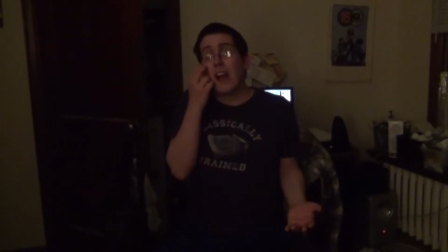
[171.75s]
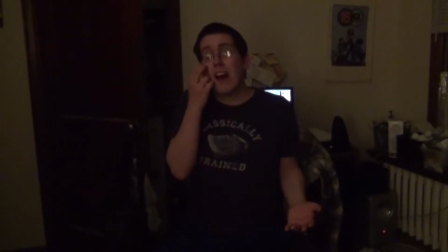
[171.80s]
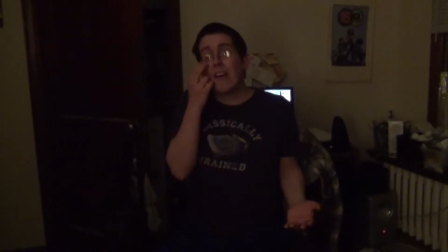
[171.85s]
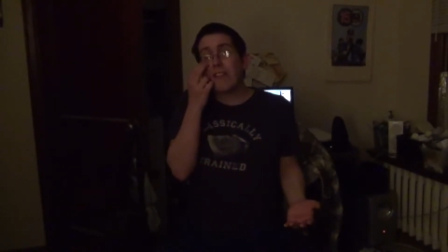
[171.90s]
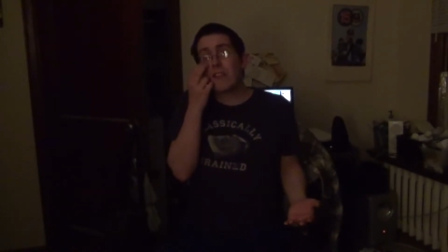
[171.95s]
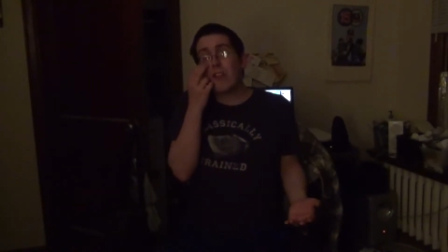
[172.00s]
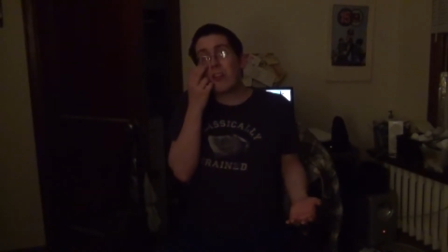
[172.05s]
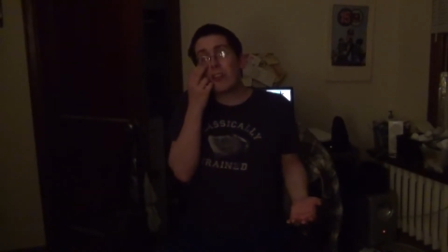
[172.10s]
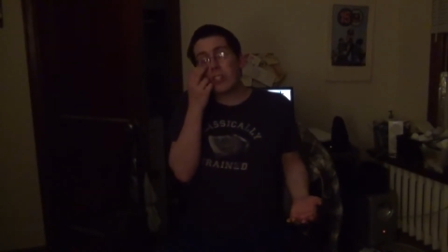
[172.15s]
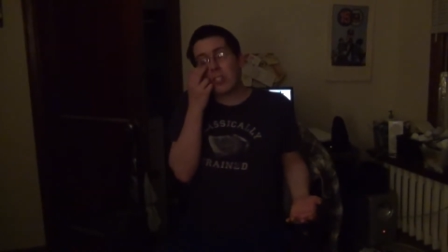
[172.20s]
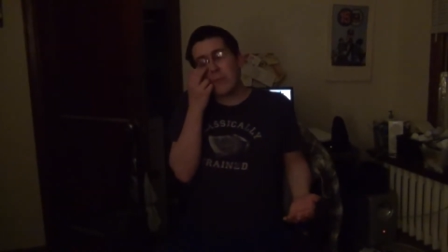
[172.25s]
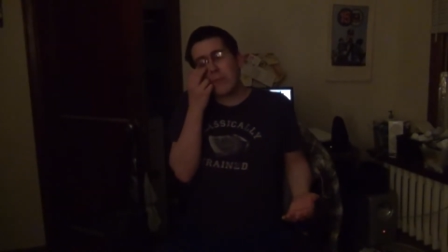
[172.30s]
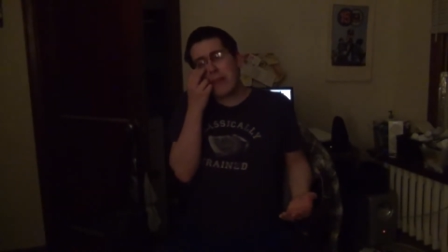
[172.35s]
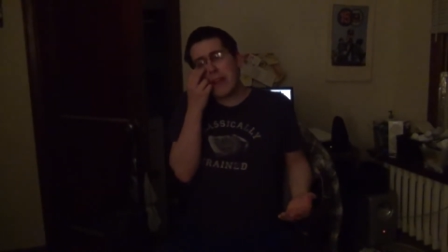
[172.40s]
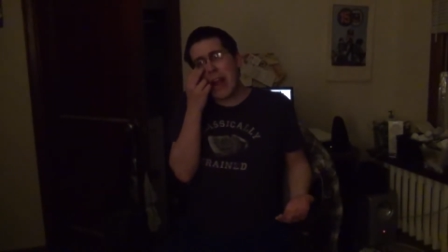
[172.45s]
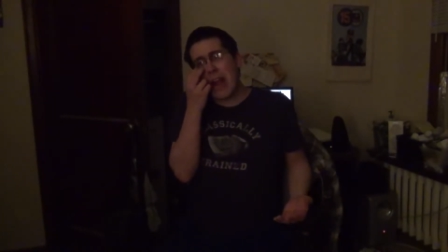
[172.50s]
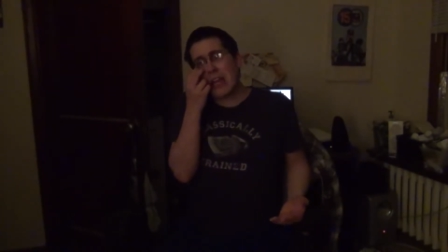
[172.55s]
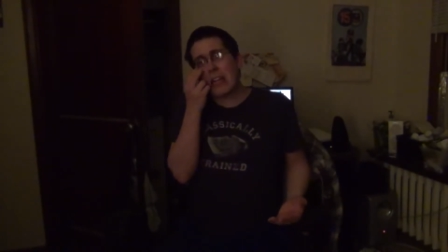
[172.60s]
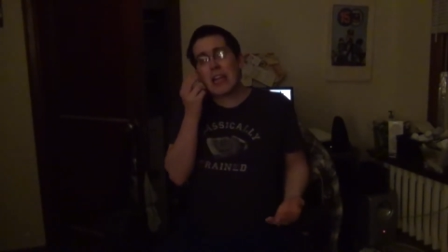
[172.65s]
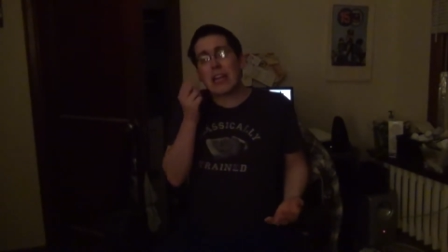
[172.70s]
Of course, to
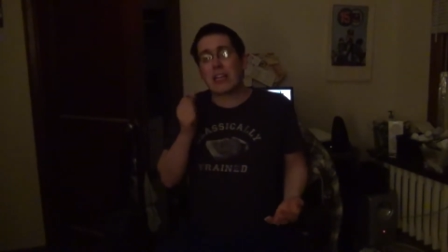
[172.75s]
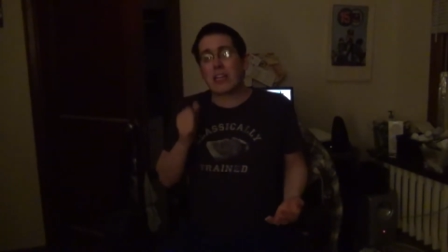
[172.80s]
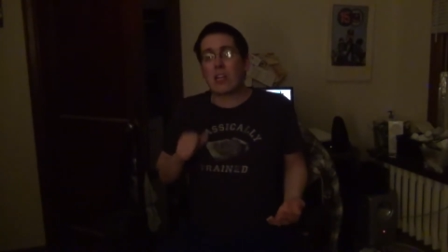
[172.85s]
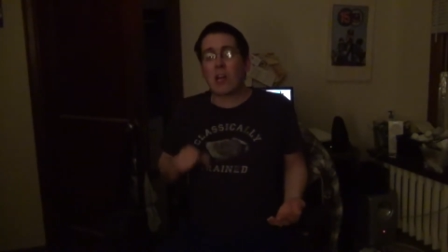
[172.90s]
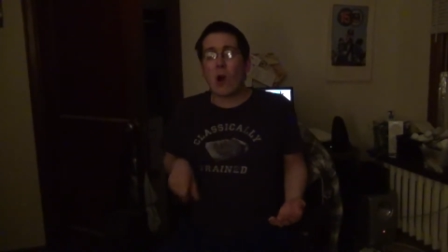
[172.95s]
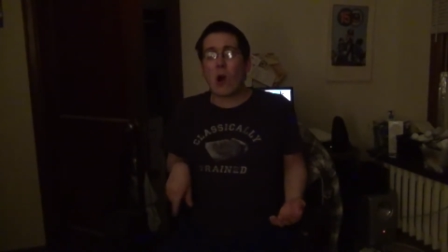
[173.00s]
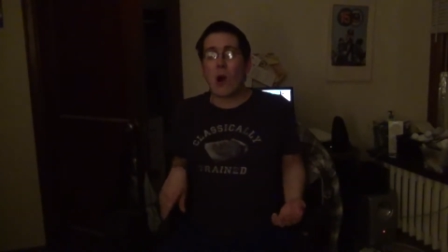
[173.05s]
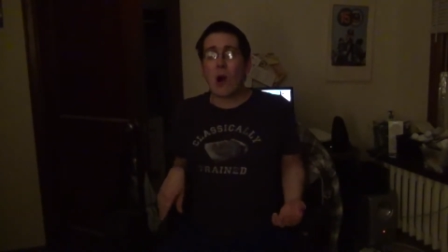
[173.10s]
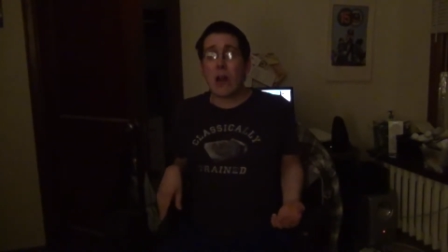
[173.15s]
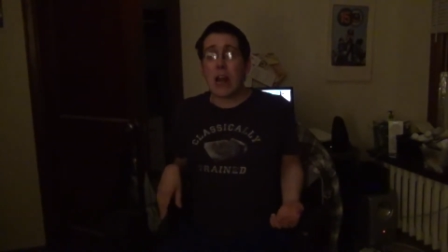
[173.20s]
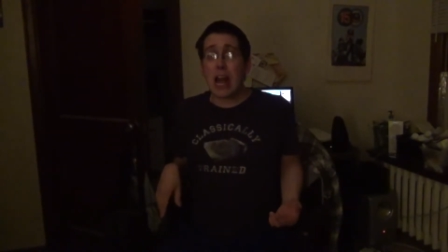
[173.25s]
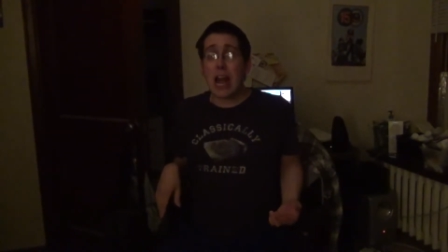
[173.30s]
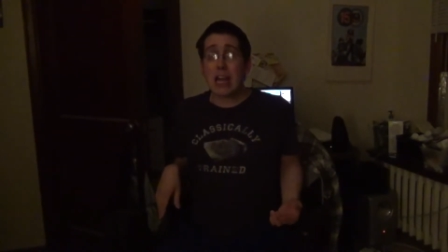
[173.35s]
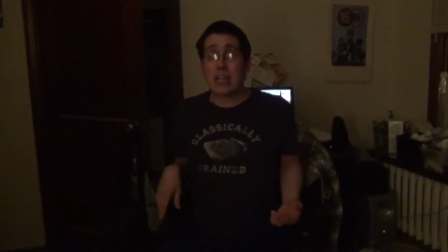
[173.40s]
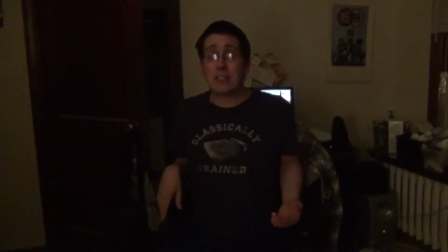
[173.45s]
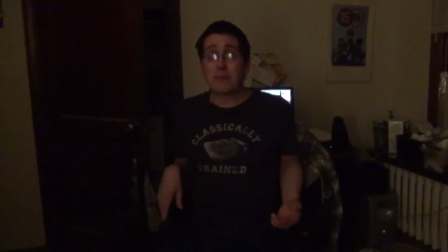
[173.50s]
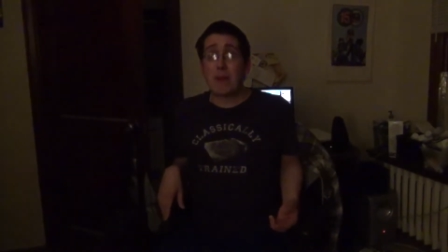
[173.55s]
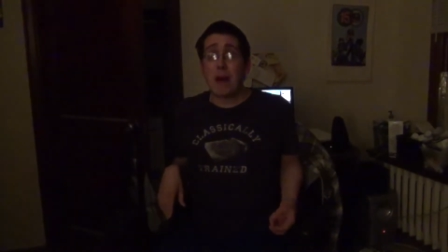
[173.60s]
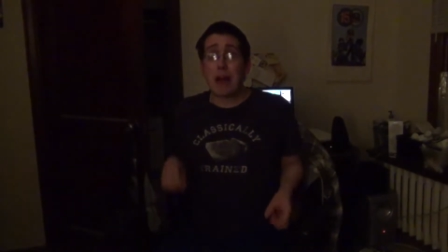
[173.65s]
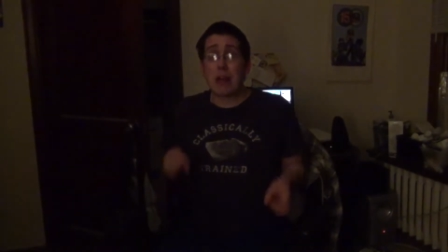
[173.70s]
me, I like to call it
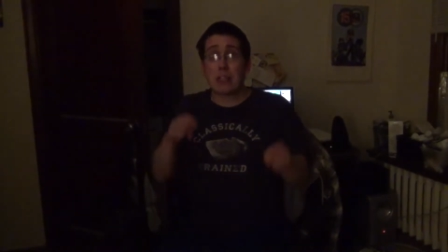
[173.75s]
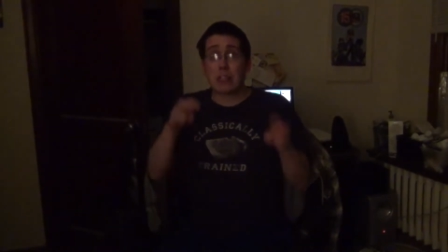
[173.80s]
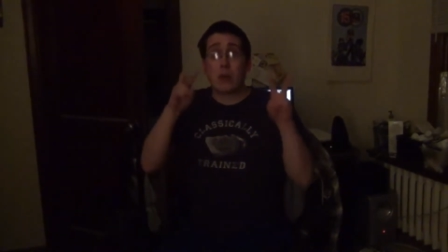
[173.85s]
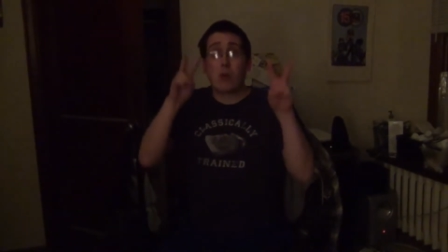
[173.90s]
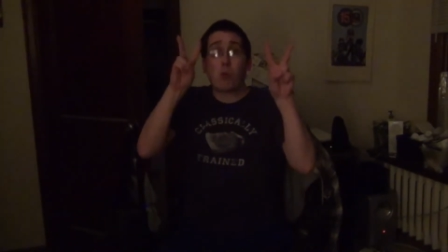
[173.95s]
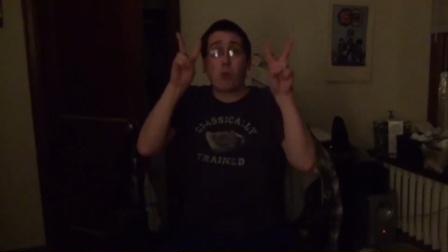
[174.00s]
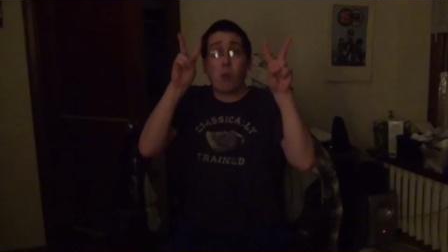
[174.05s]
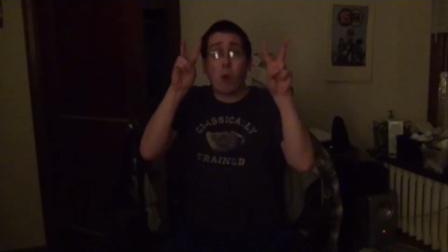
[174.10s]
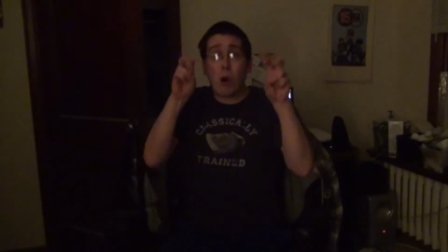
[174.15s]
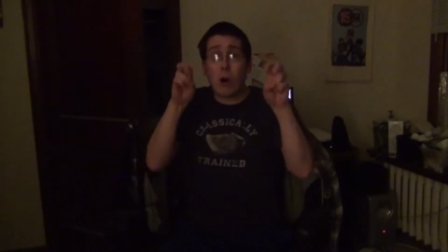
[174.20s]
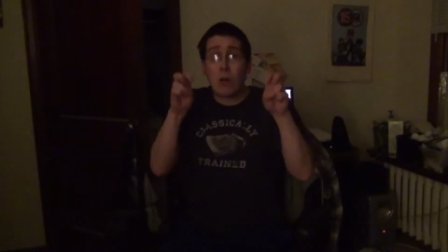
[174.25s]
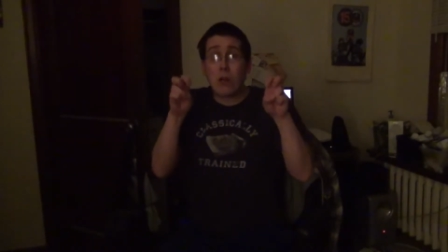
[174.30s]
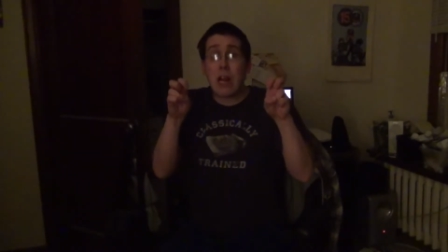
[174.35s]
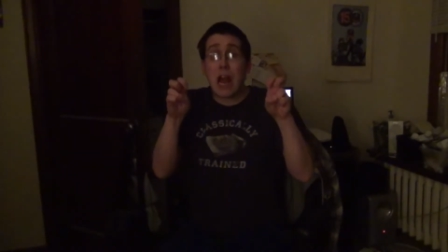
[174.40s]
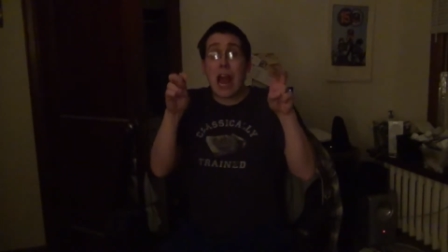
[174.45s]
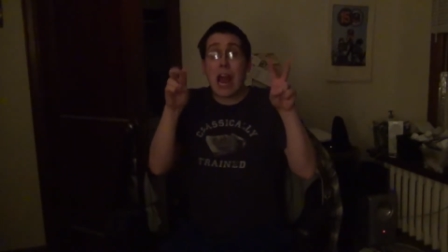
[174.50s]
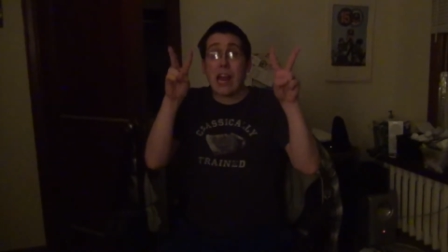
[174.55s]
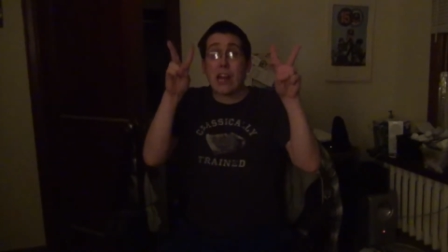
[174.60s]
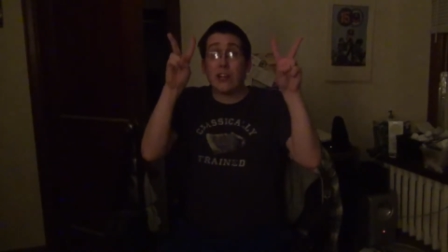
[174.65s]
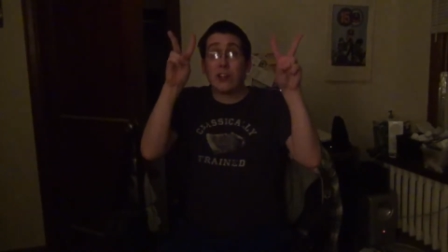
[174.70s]
Xbox One
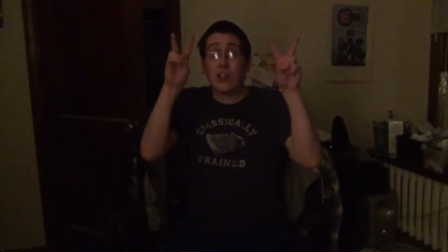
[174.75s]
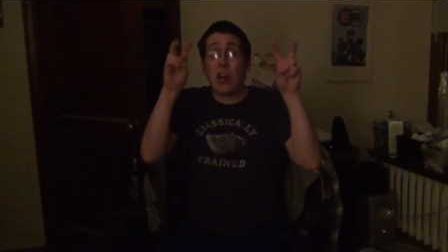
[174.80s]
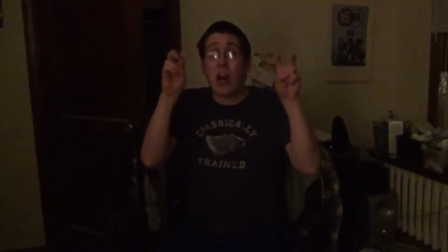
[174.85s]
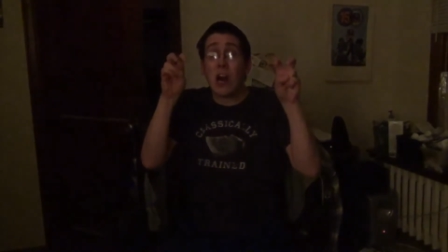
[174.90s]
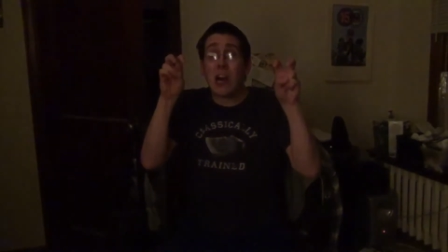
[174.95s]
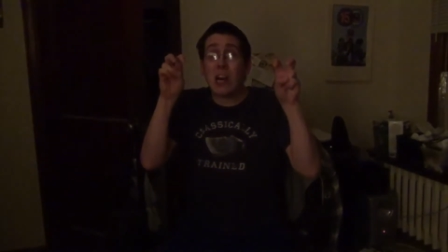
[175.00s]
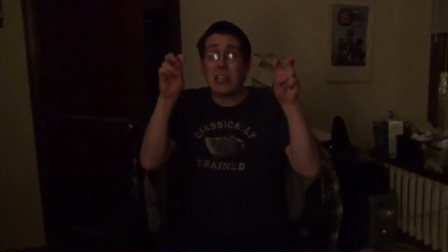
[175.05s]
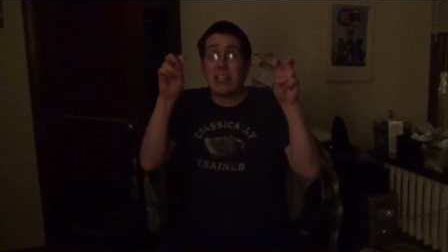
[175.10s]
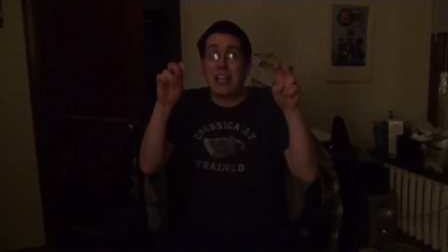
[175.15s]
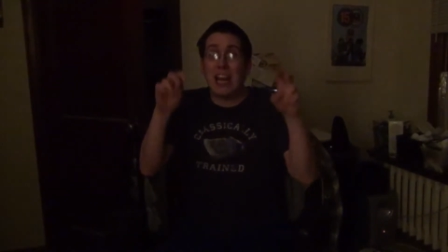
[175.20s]
and Done.